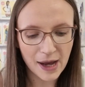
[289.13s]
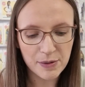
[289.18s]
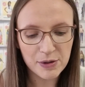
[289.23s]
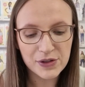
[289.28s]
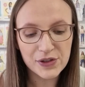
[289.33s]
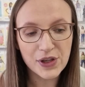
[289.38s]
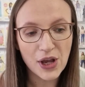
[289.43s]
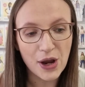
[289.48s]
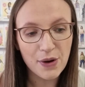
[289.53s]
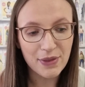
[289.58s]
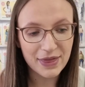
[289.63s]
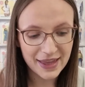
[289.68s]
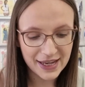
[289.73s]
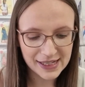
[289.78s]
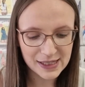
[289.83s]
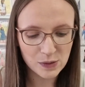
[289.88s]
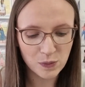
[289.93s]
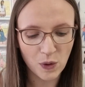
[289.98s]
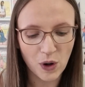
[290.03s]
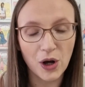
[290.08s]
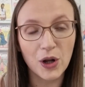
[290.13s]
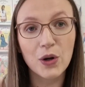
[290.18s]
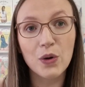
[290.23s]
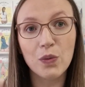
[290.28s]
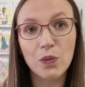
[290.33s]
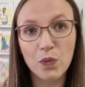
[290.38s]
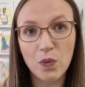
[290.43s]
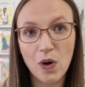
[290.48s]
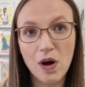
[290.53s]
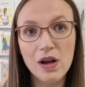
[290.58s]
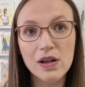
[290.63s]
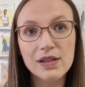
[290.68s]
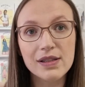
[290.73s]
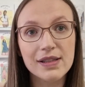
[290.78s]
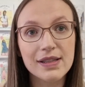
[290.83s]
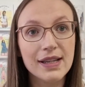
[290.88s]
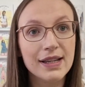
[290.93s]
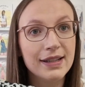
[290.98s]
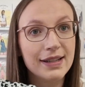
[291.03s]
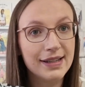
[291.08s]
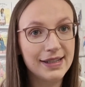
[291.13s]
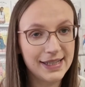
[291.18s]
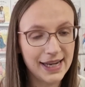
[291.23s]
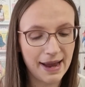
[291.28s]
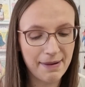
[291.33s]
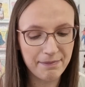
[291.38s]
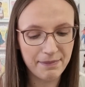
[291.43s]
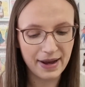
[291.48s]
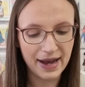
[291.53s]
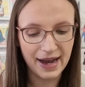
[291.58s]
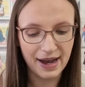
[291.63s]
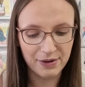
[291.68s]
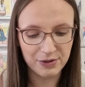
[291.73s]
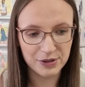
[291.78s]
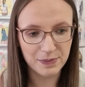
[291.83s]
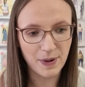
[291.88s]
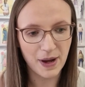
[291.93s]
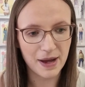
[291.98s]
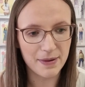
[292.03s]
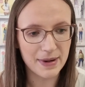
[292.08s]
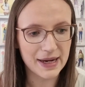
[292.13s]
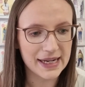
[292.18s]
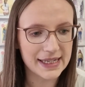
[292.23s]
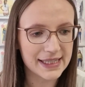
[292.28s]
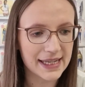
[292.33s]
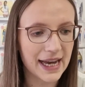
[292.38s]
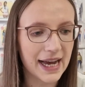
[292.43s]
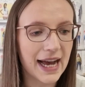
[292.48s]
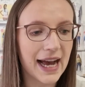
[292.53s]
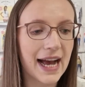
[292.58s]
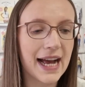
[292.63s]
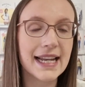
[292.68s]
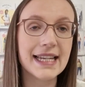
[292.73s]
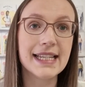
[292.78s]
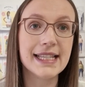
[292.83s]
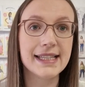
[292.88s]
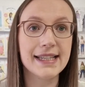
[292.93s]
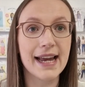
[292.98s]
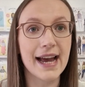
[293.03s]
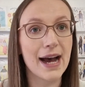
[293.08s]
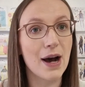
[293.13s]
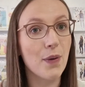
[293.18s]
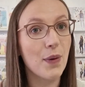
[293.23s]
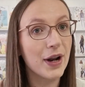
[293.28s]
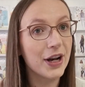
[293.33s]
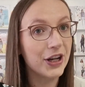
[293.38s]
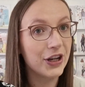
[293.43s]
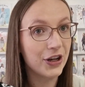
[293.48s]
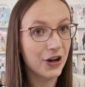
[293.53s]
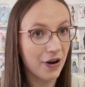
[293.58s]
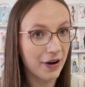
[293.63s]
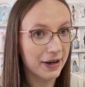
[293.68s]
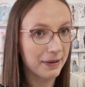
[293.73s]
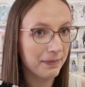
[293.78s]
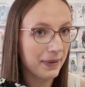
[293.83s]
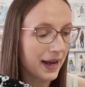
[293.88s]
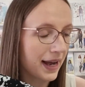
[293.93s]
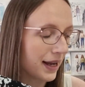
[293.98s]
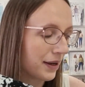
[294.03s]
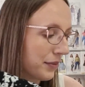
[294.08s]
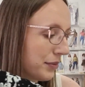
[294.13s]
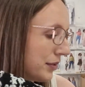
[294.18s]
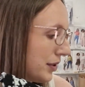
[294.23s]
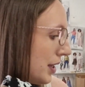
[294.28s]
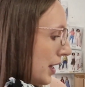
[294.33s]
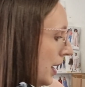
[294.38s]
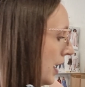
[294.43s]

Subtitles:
So this one was £10 per metre and is now £9